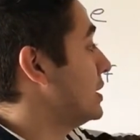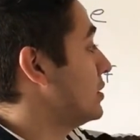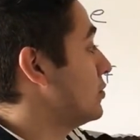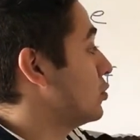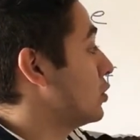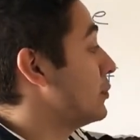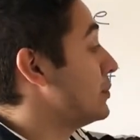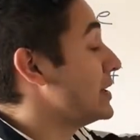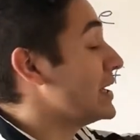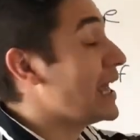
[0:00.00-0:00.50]

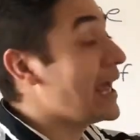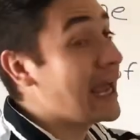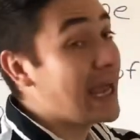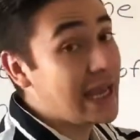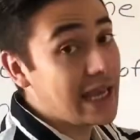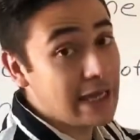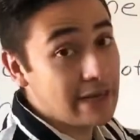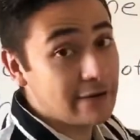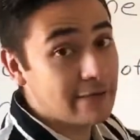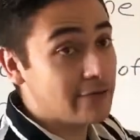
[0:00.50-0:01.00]

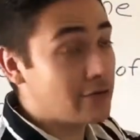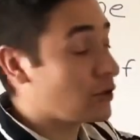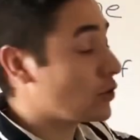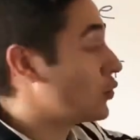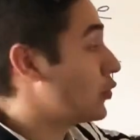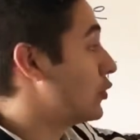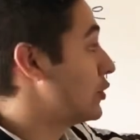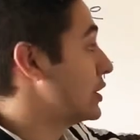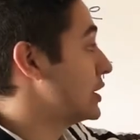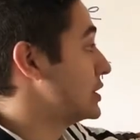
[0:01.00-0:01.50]
behave
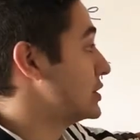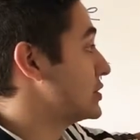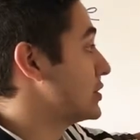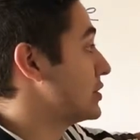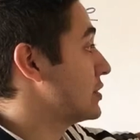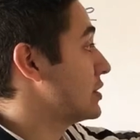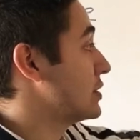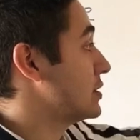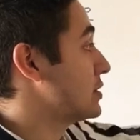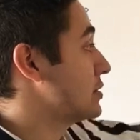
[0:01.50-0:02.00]
according to
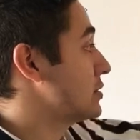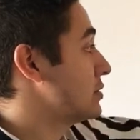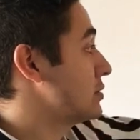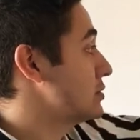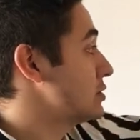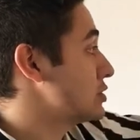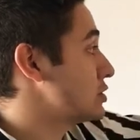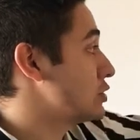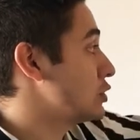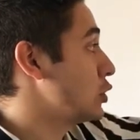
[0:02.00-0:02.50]
the
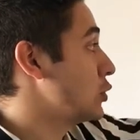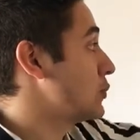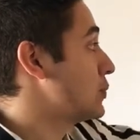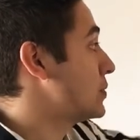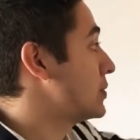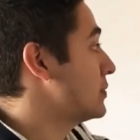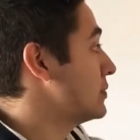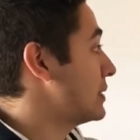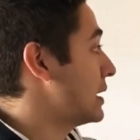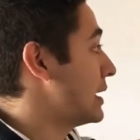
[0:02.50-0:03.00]
slope
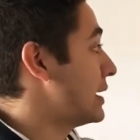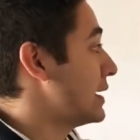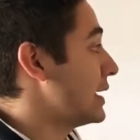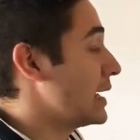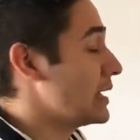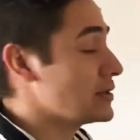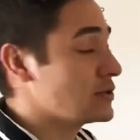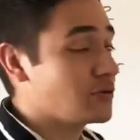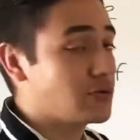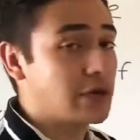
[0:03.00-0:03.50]
that it
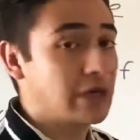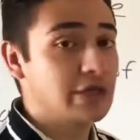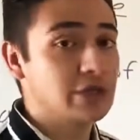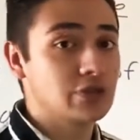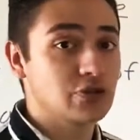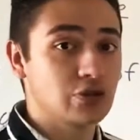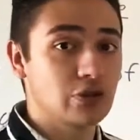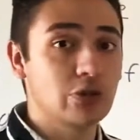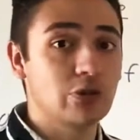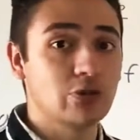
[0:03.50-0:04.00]
has. Okay,
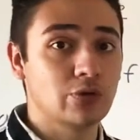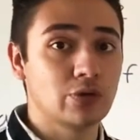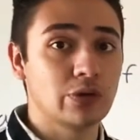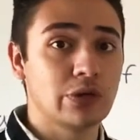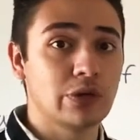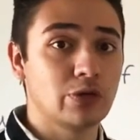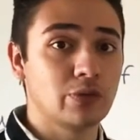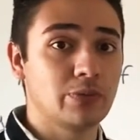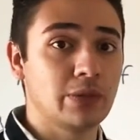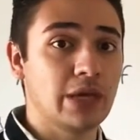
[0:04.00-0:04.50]
so
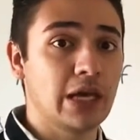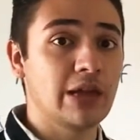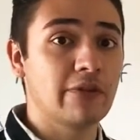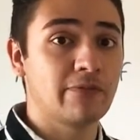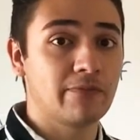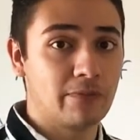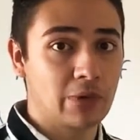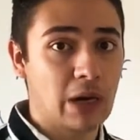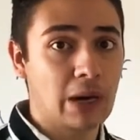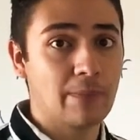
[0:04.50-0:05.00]
it'll
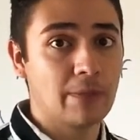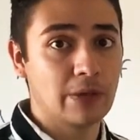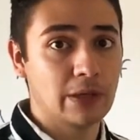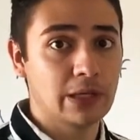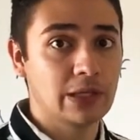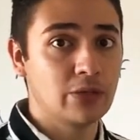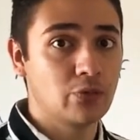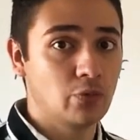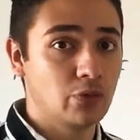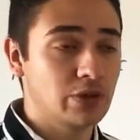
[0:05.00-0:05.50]
behave
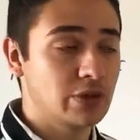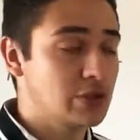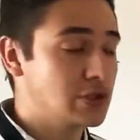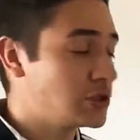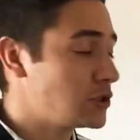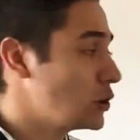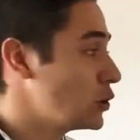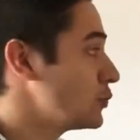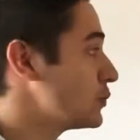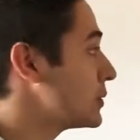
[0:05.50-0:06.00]
properly with the
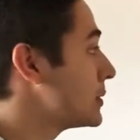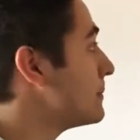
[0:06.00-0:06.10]
slope.